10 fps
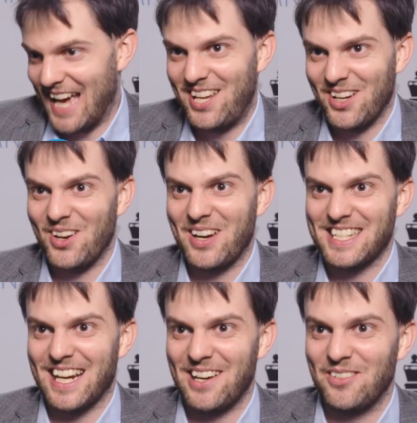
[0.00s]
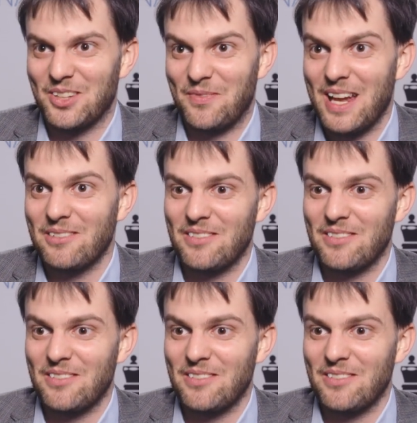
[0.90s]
I don't know exactly what to play.